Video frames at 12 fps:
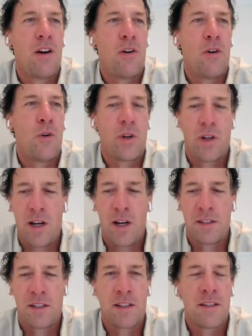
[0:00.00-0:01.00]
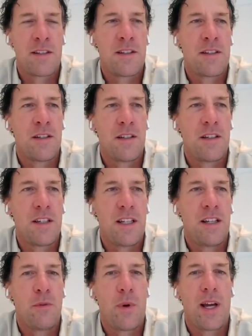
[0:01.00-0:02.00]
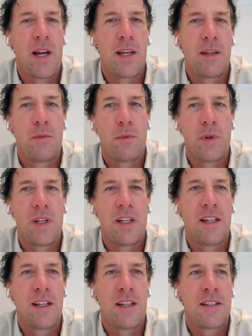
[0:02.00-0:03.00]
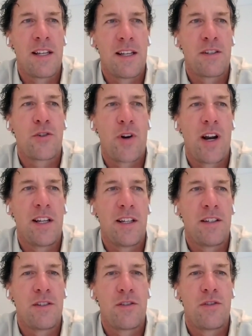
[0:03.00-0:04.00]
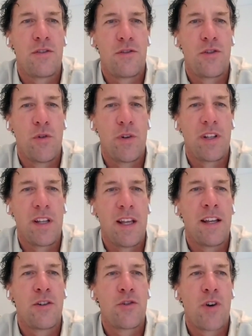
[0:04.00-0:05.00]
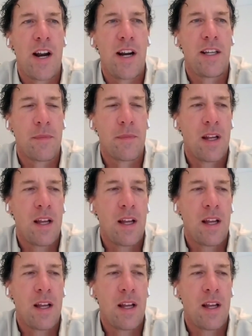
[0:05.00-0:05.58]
organised and consistent in the way we assess trainees during their training.